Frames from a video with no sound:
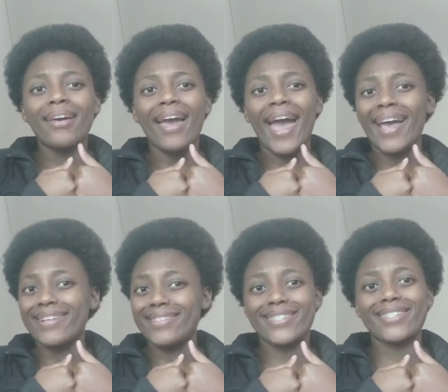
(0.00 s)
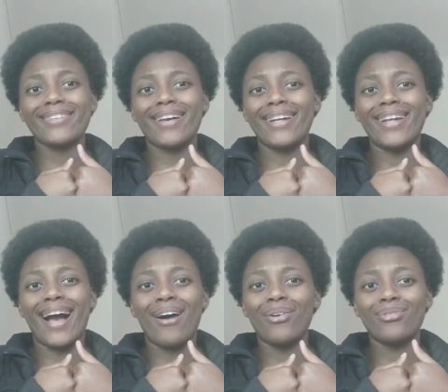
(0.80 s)
and
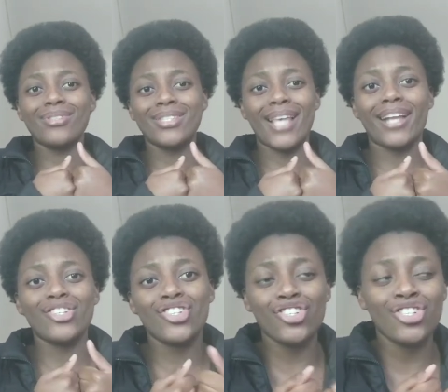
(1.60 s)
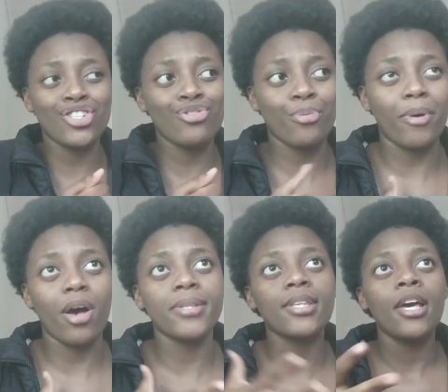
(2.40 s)
allow such to
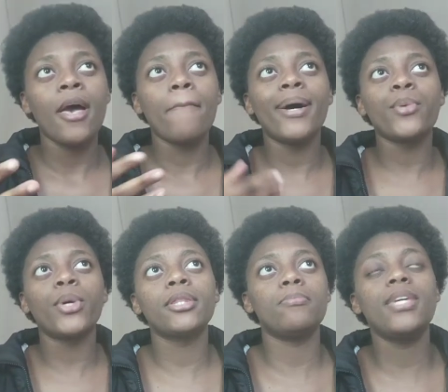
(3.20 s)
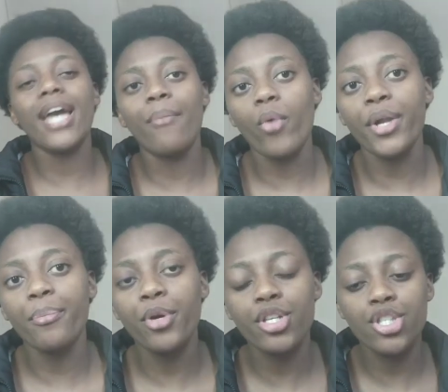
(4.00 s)
pass. But with me, I'm one
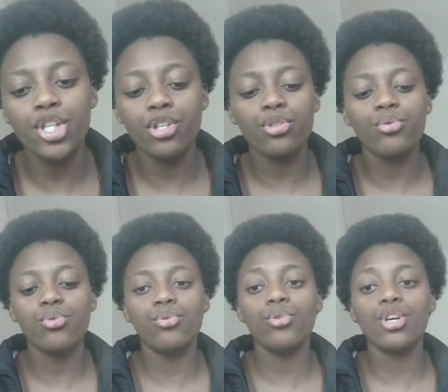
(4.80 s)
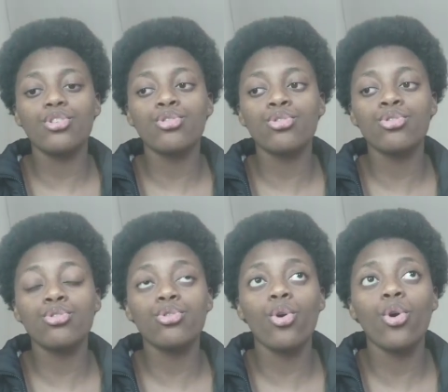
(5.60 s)
person who is
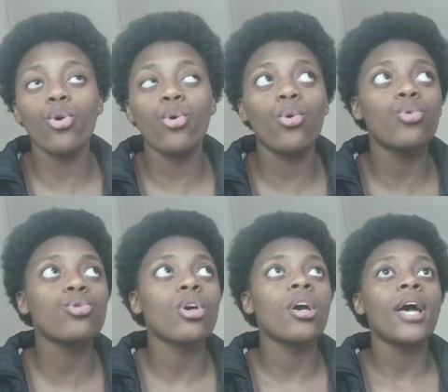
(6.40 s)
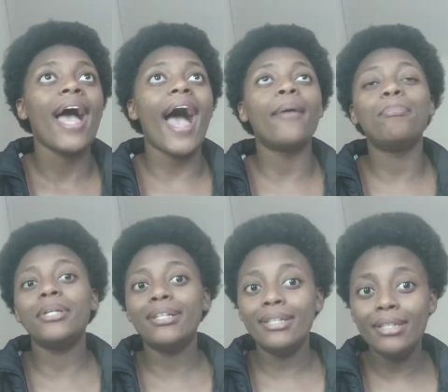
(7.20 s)
so, I
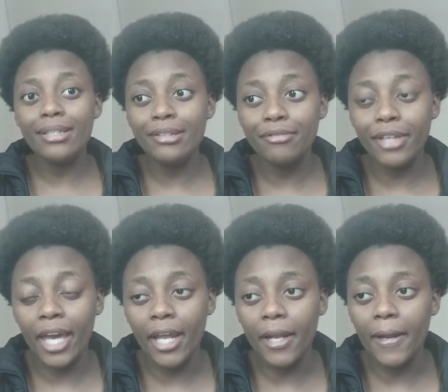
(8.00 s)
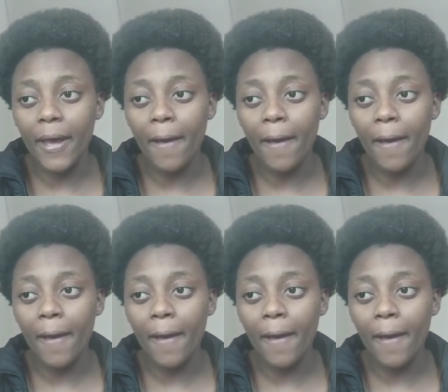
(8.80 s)
believe in